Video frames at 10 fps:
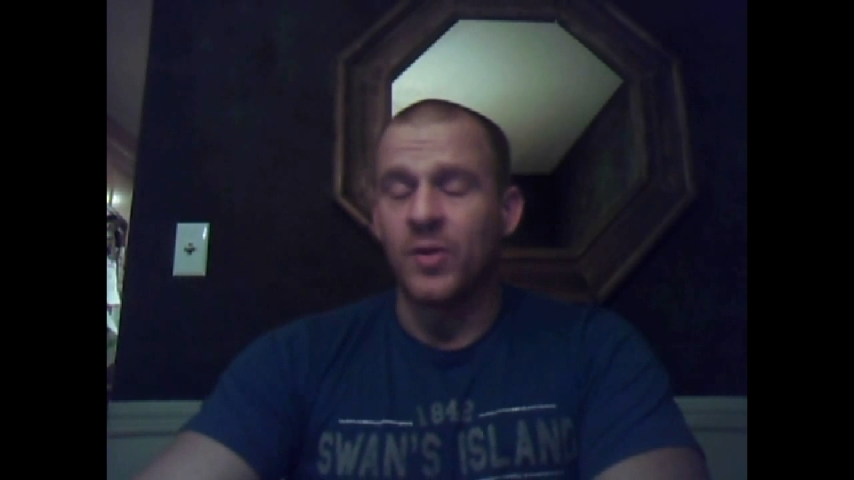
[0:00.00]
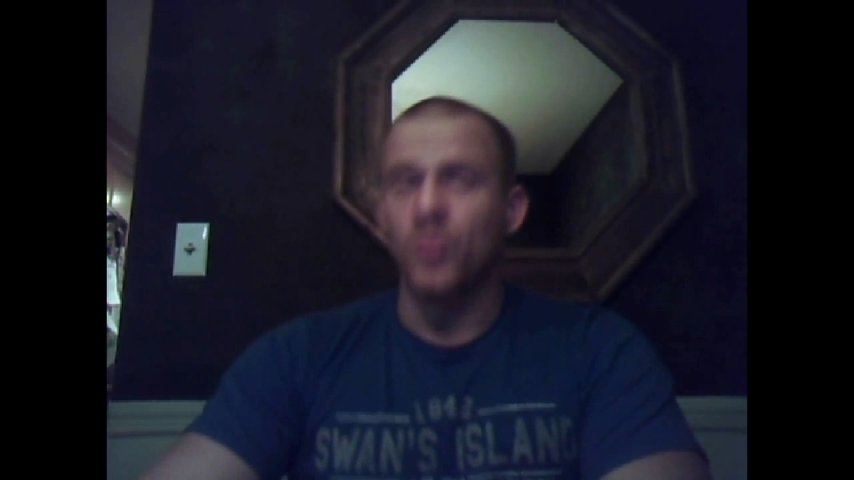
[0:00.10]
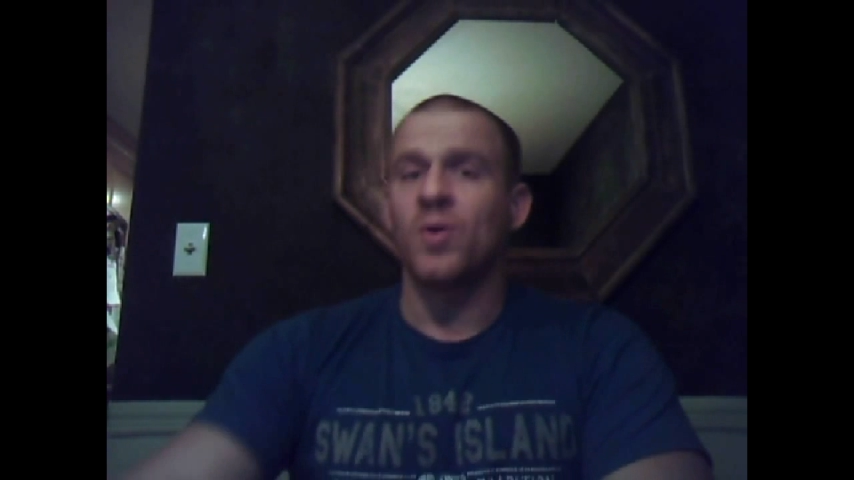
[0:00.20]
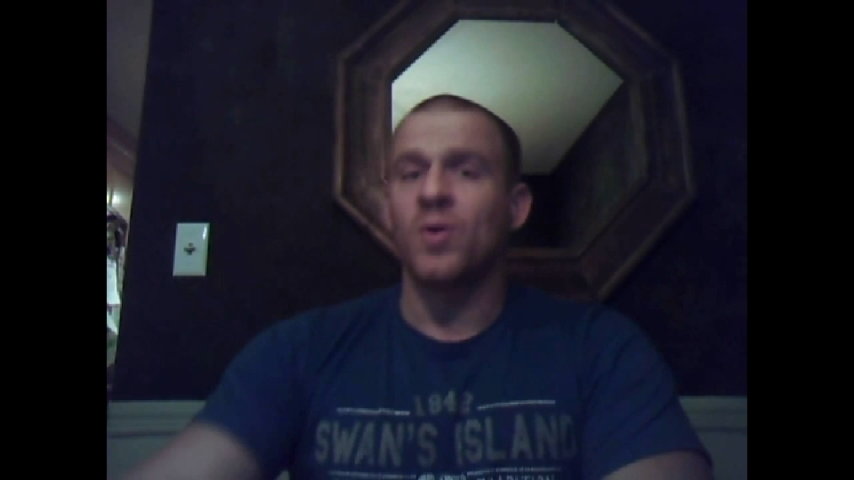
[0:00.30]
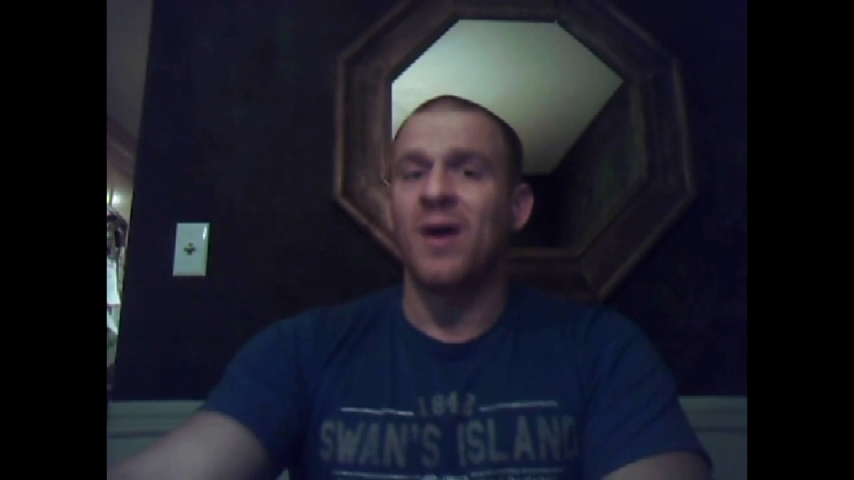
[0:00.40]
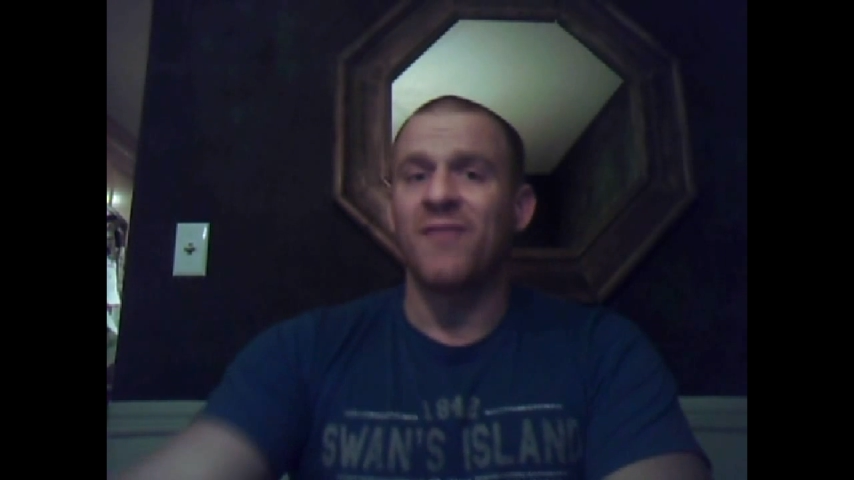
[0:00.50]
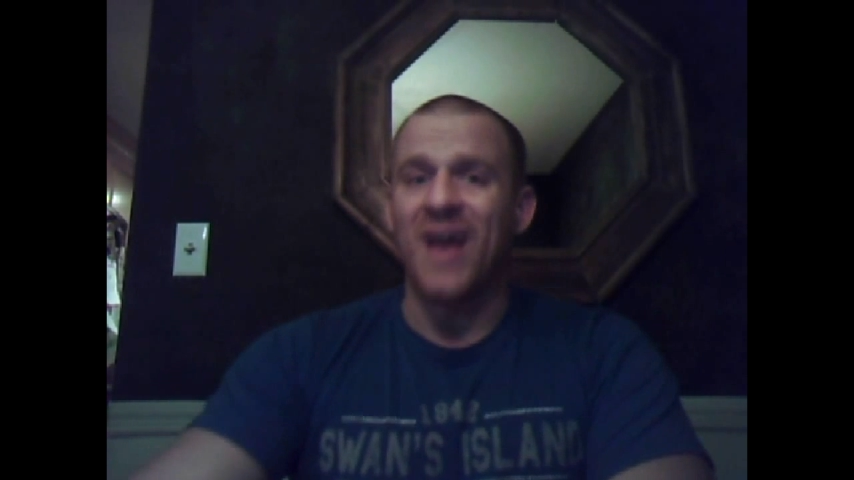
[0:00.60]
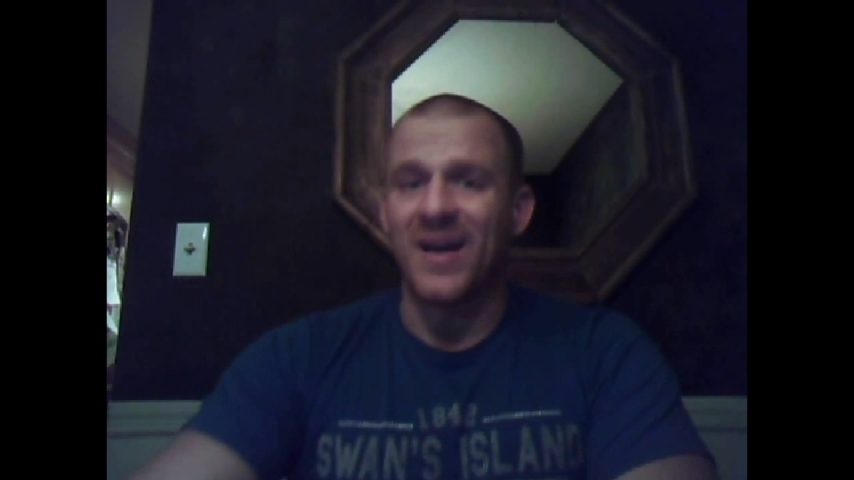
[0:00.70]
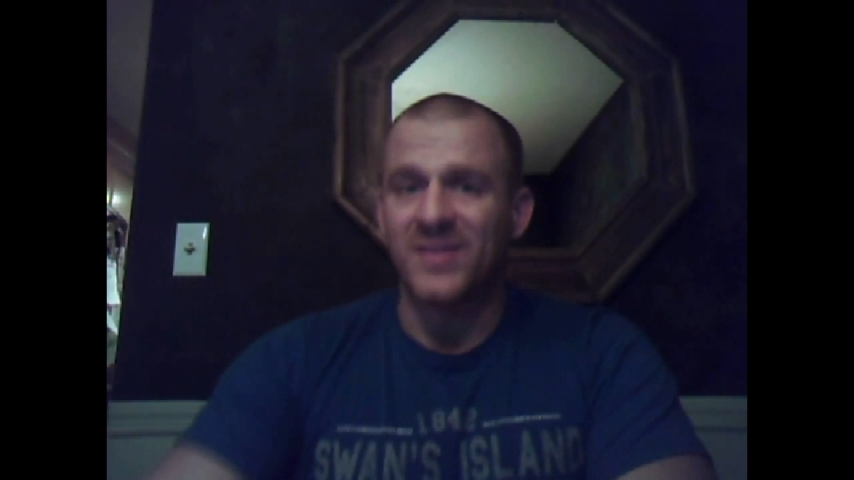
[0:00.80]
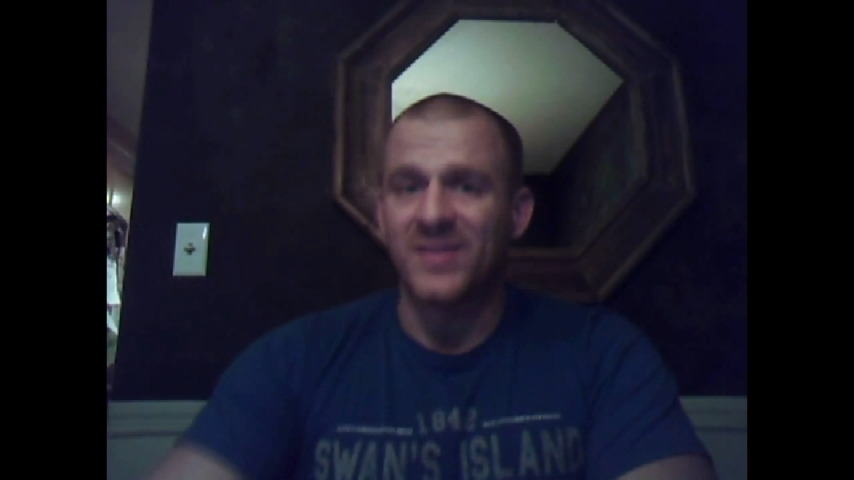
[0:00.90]
you will have
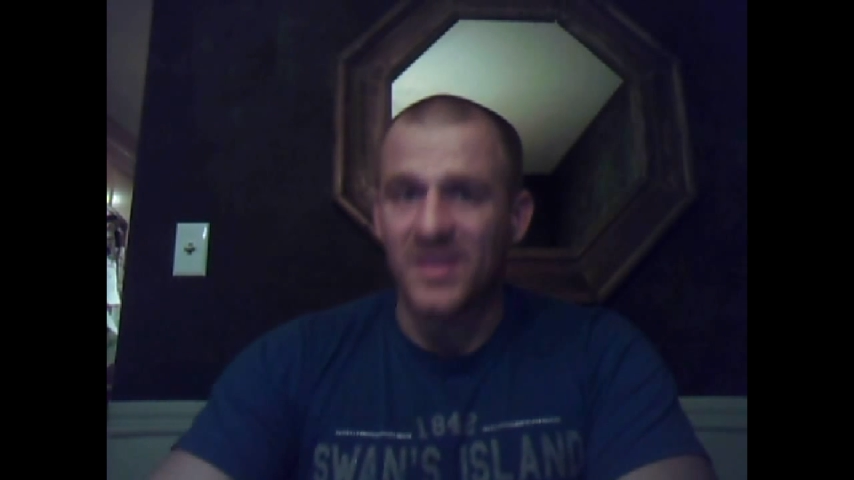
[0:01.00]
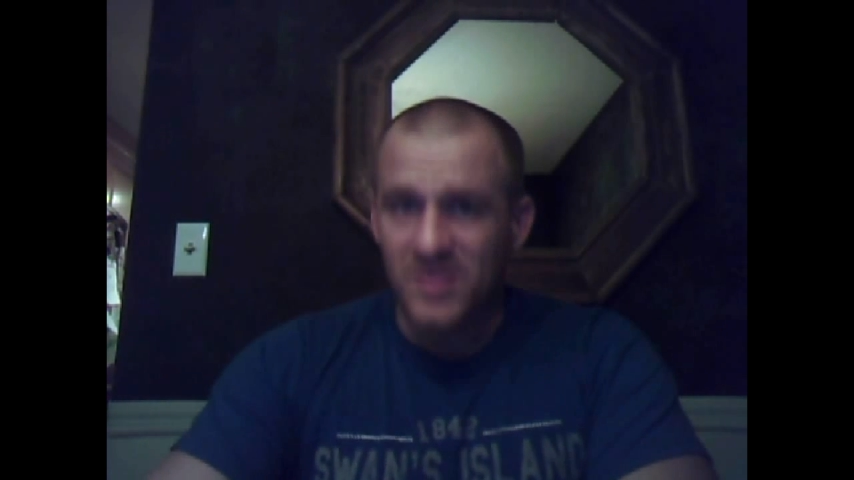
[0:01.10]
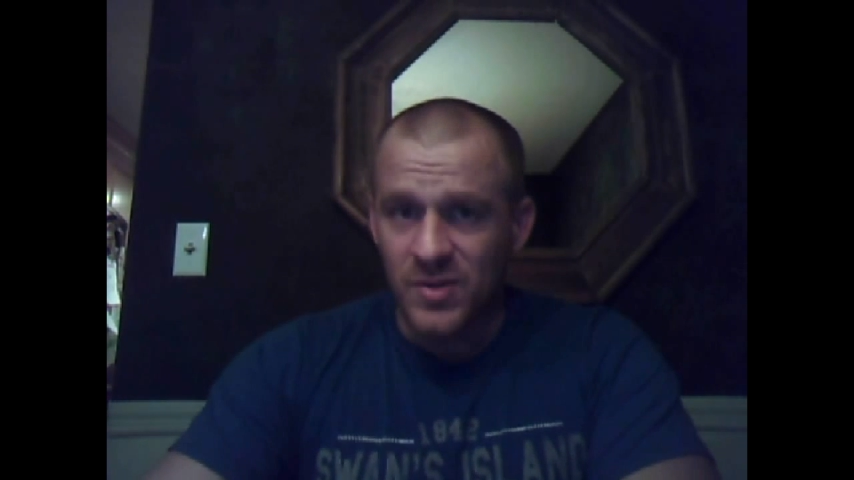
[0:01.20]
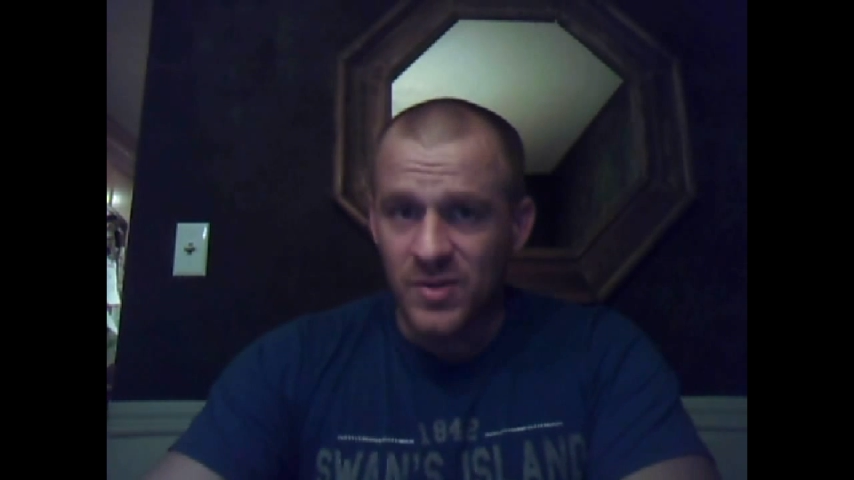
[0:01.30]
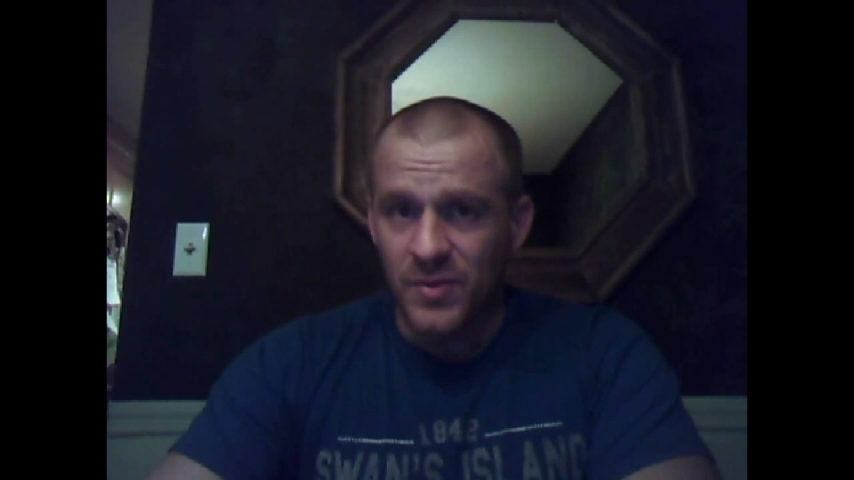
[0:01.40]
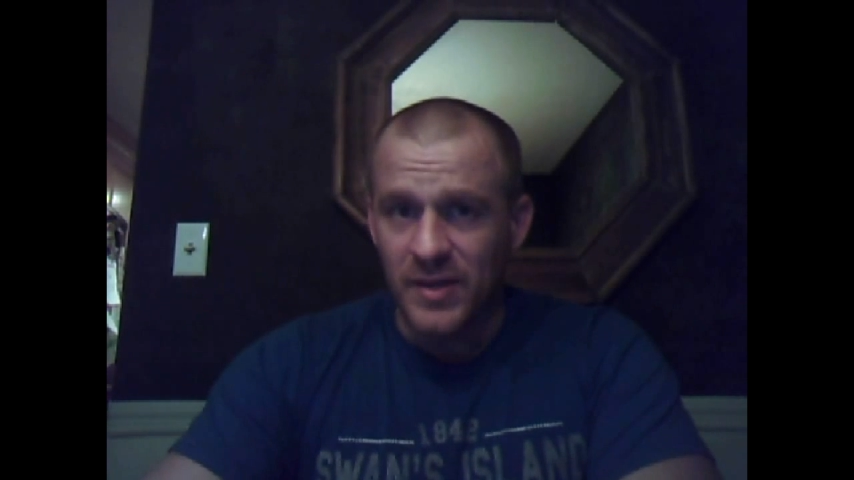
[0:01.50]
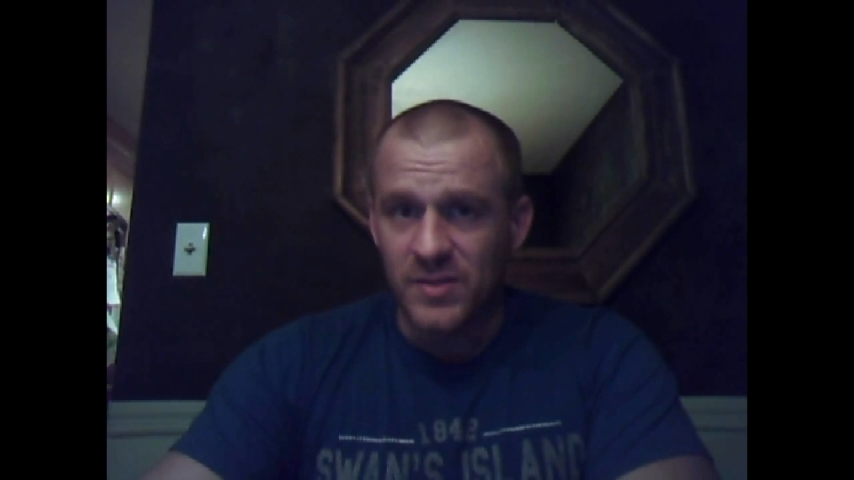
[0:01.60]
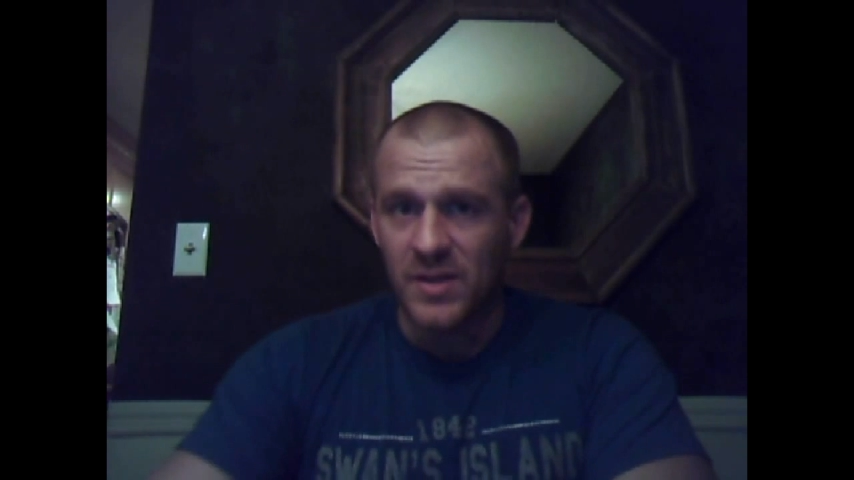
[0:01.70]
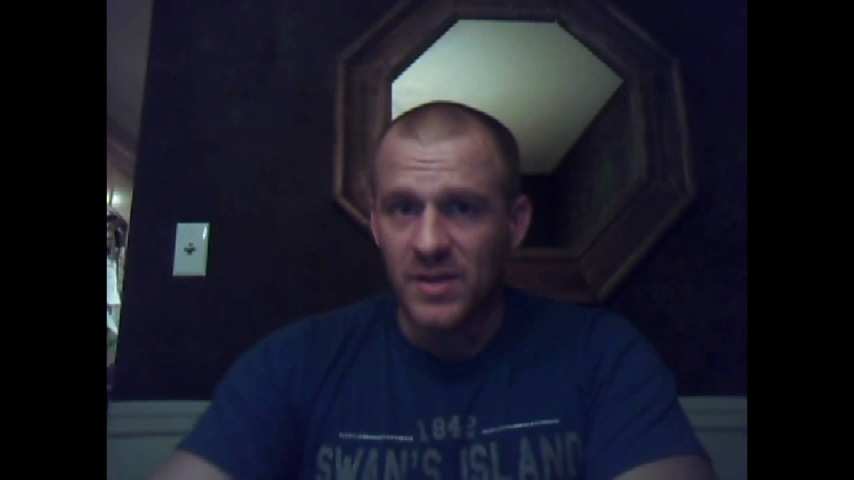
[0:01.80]
access to these.